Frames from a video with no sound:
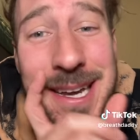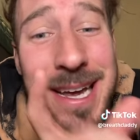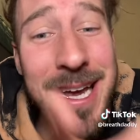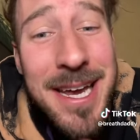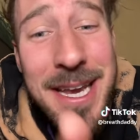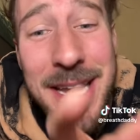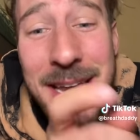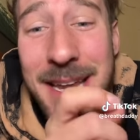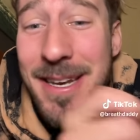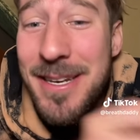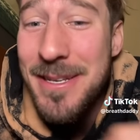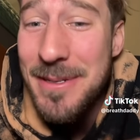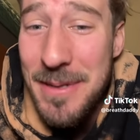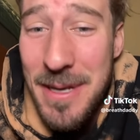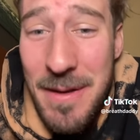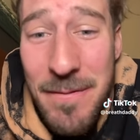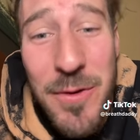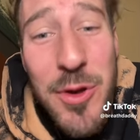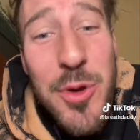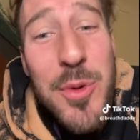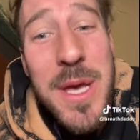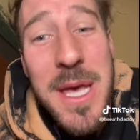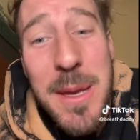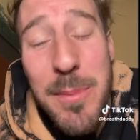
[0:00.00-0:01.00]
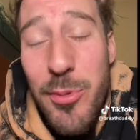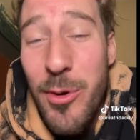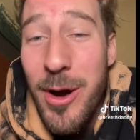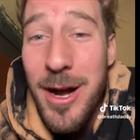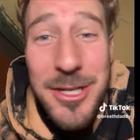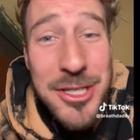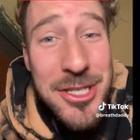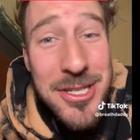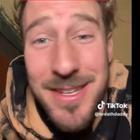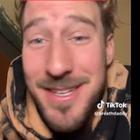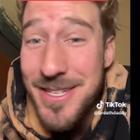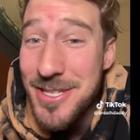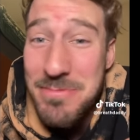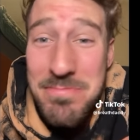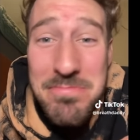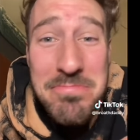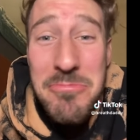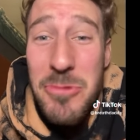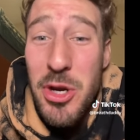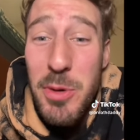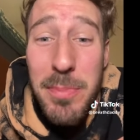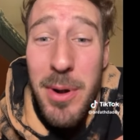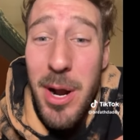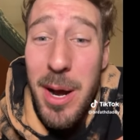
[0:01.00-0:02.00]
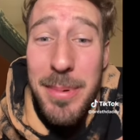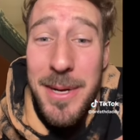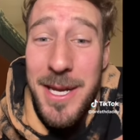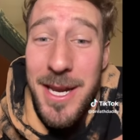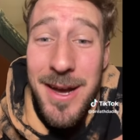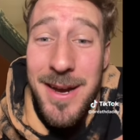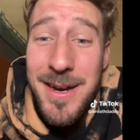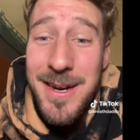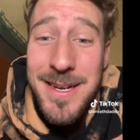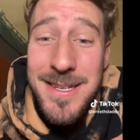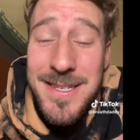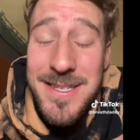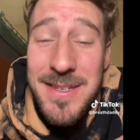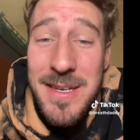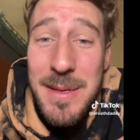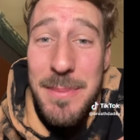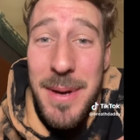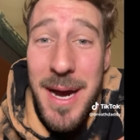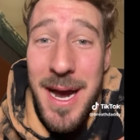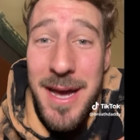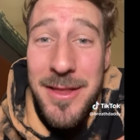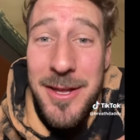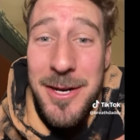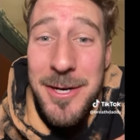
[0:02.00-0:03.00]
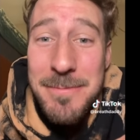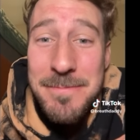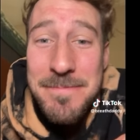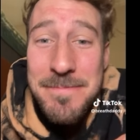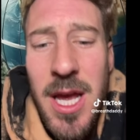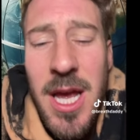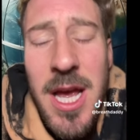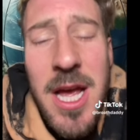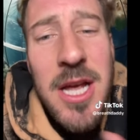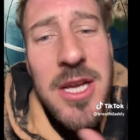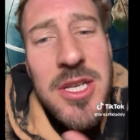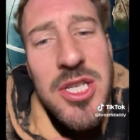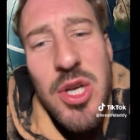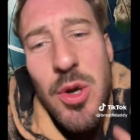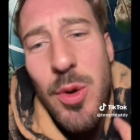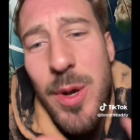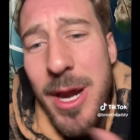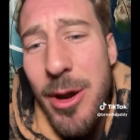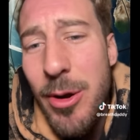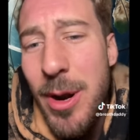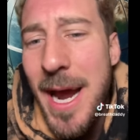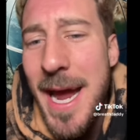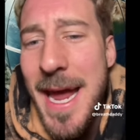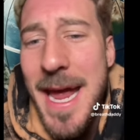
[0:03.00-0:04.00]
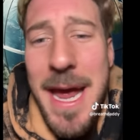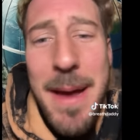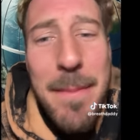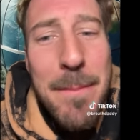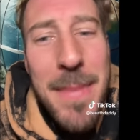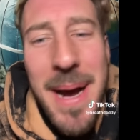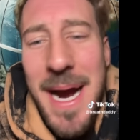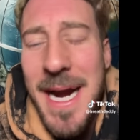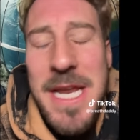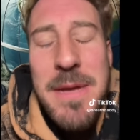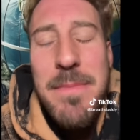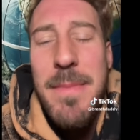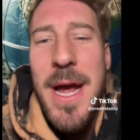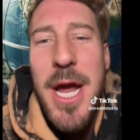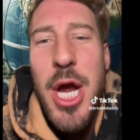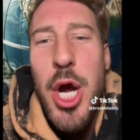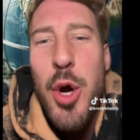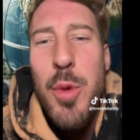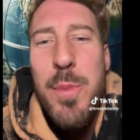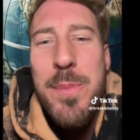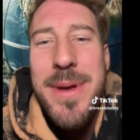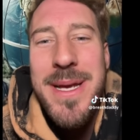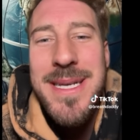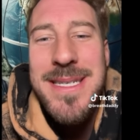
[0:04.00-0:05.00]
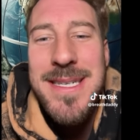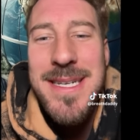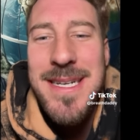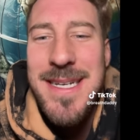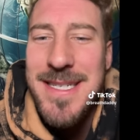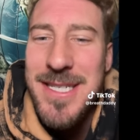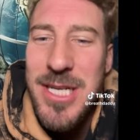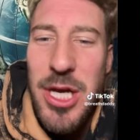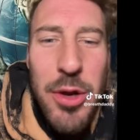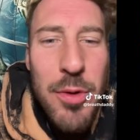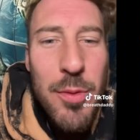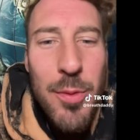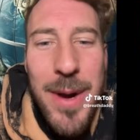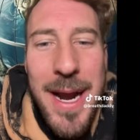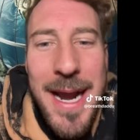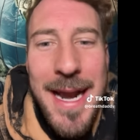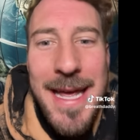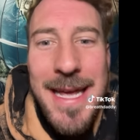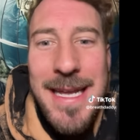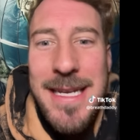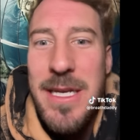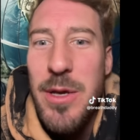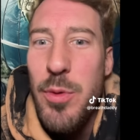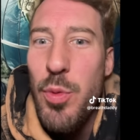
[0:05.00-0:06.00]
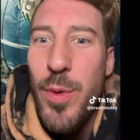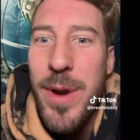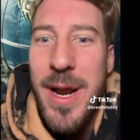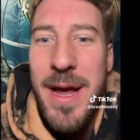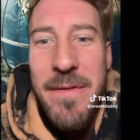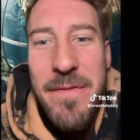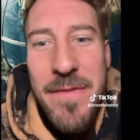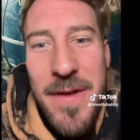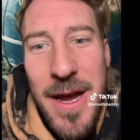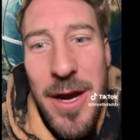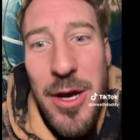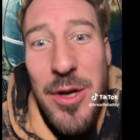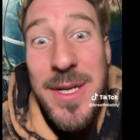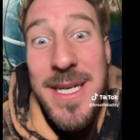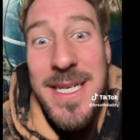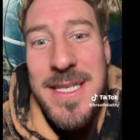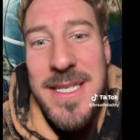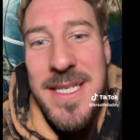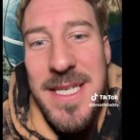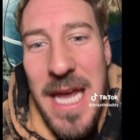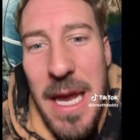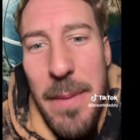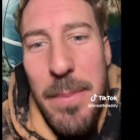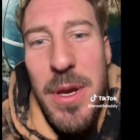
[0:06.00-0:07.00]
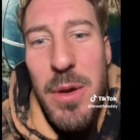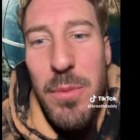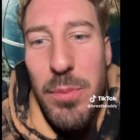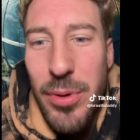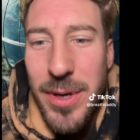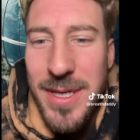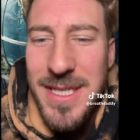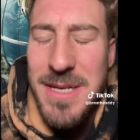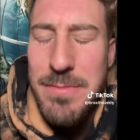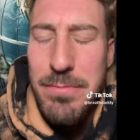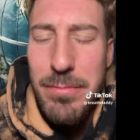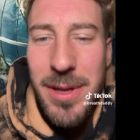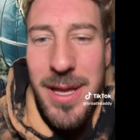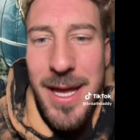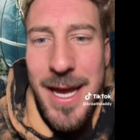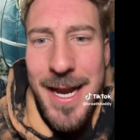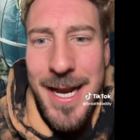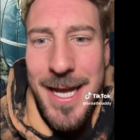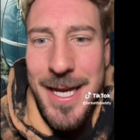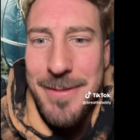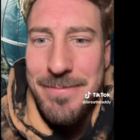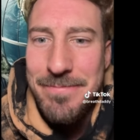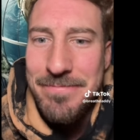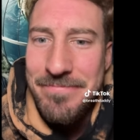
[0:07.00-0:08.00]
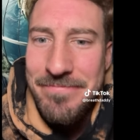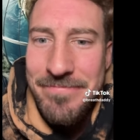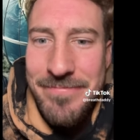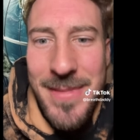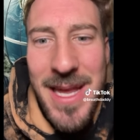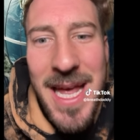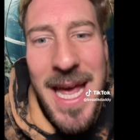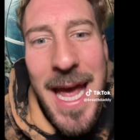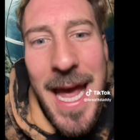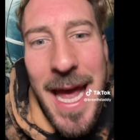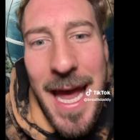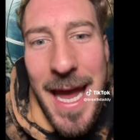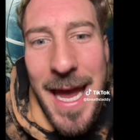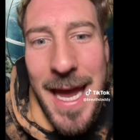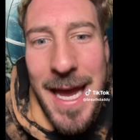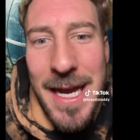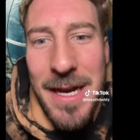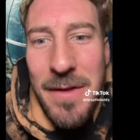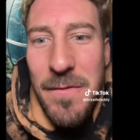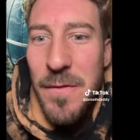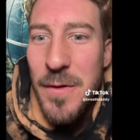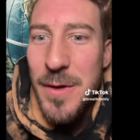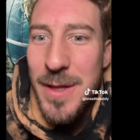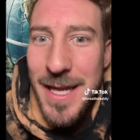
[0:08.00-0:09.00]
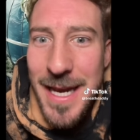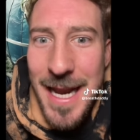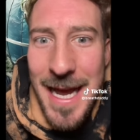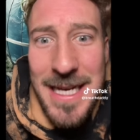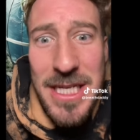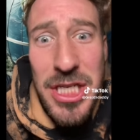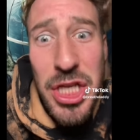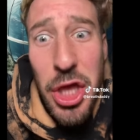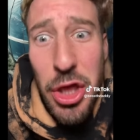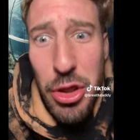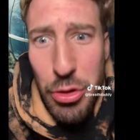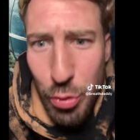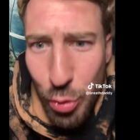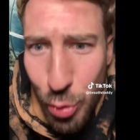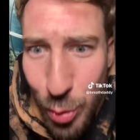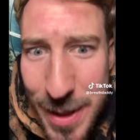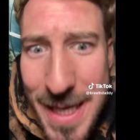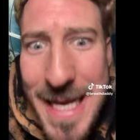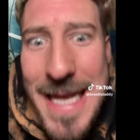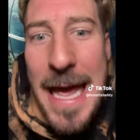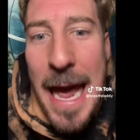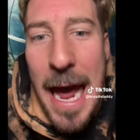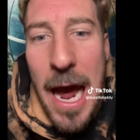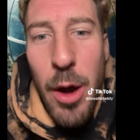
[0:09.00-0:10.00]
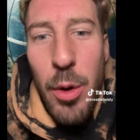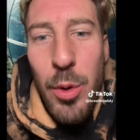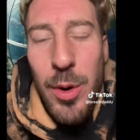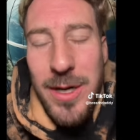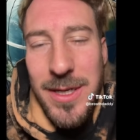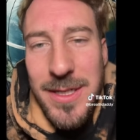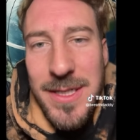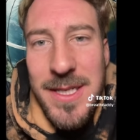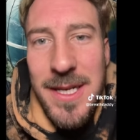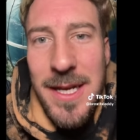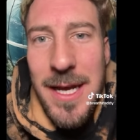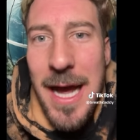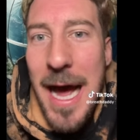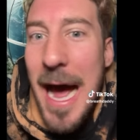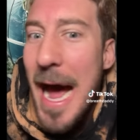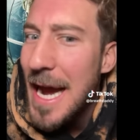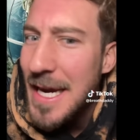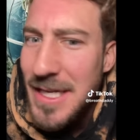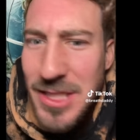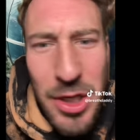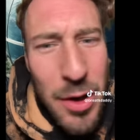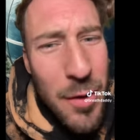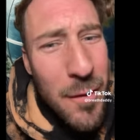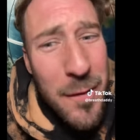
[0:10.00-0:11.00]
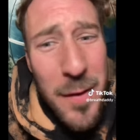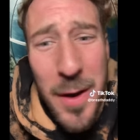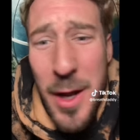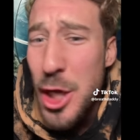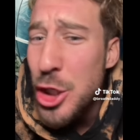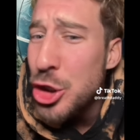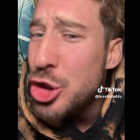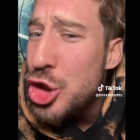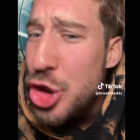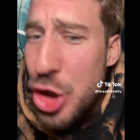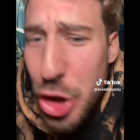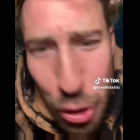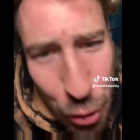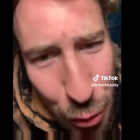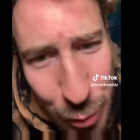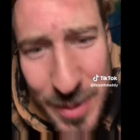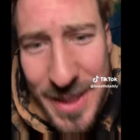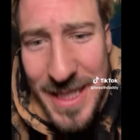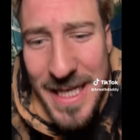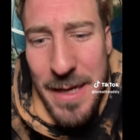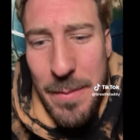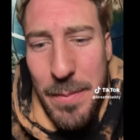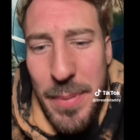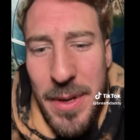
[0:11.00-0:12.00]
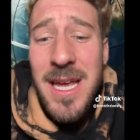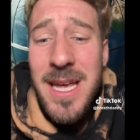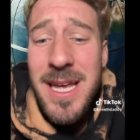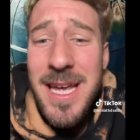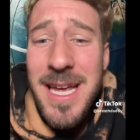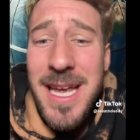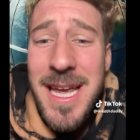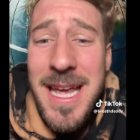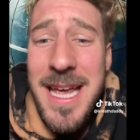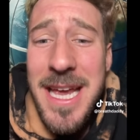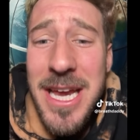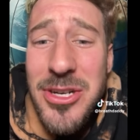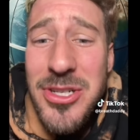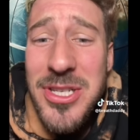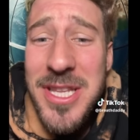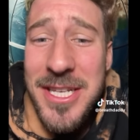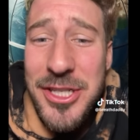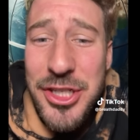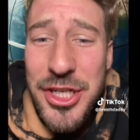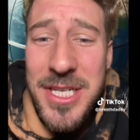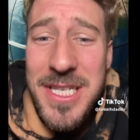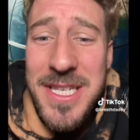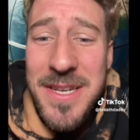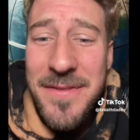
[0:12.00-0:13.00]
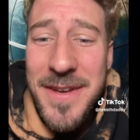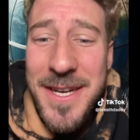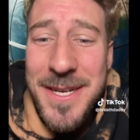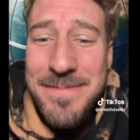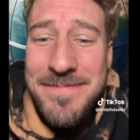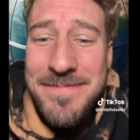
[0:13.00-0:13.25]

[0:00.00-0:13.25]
and if you keep watching this, you're probably not going to sleep either. So here I am, minding my own business on Reddit, when I found Escaping Prison Planet. And for the next 3 hours, I dove too deep. Here's the gist of it.